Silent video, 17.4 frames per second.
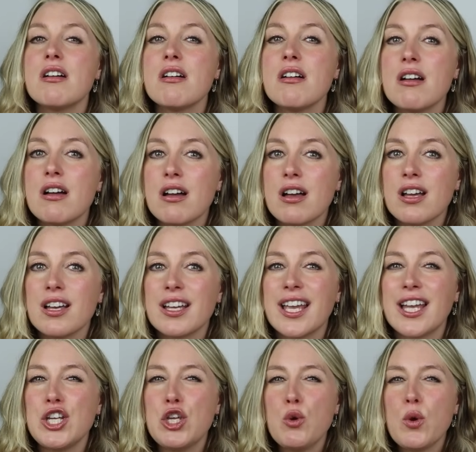
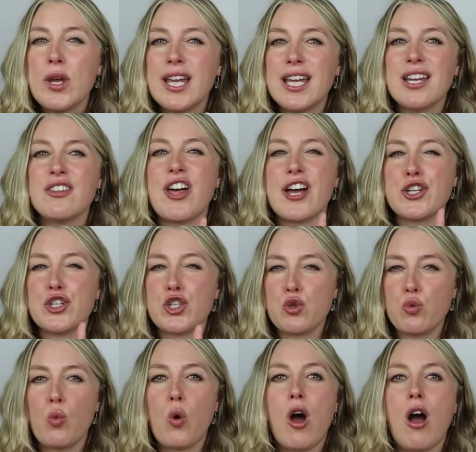Can you hear that
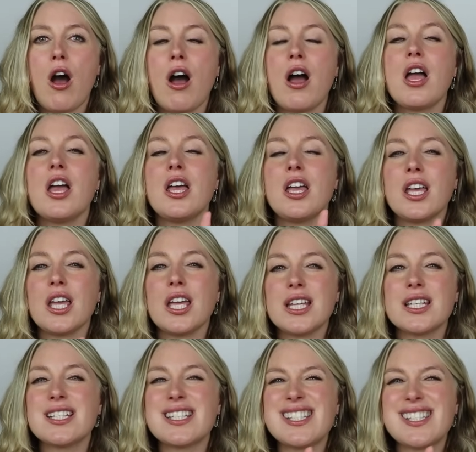schwa
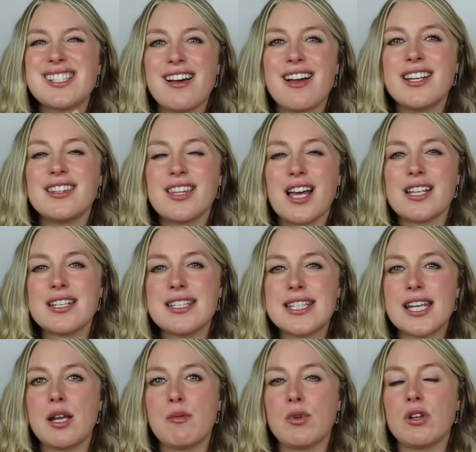inside that
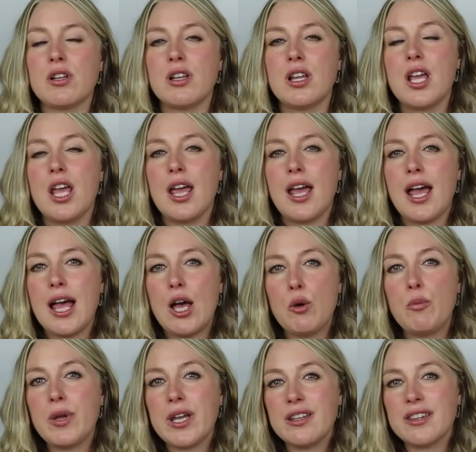syllable,
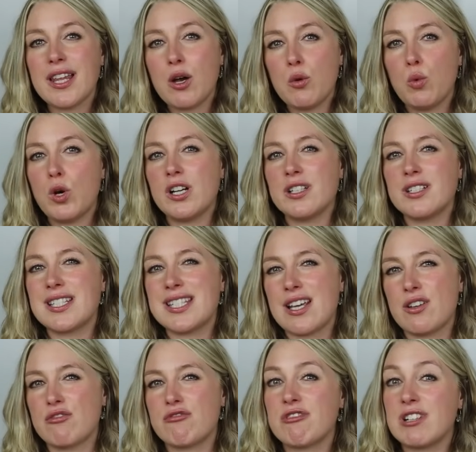helping that word
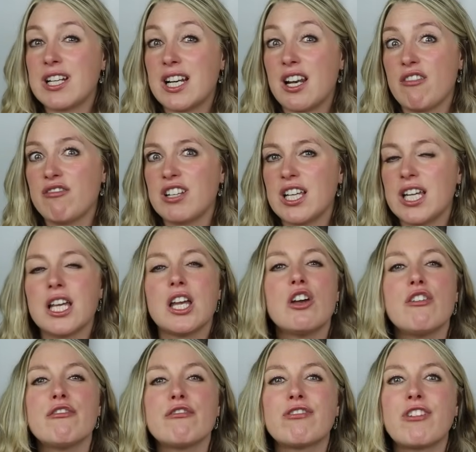sound really lovely?
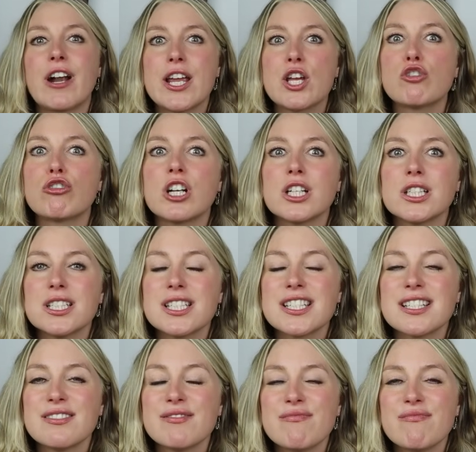
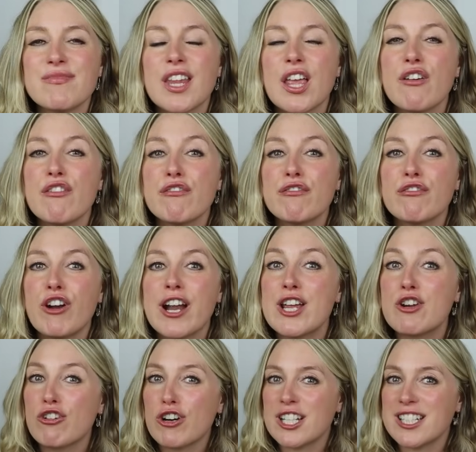Fragrant,
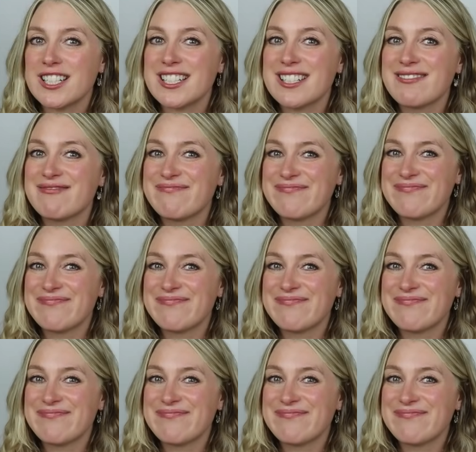fragrant.